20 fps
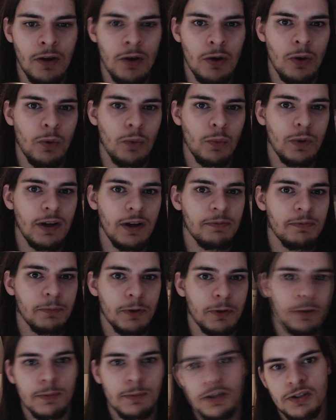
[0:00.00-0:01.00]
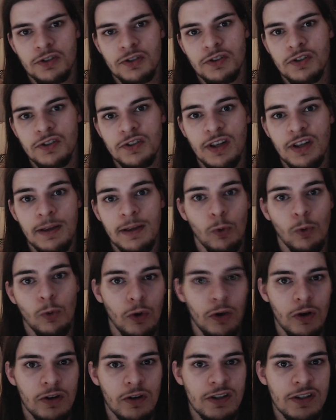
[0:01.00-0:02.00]
We have pretty much the same
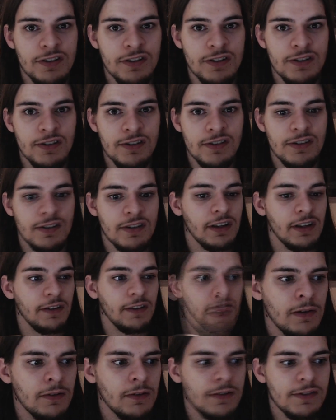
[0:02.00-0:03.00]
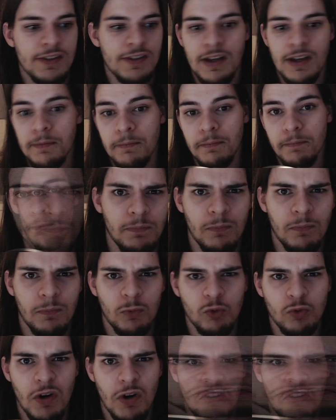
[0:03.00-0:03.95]
organs and the same rough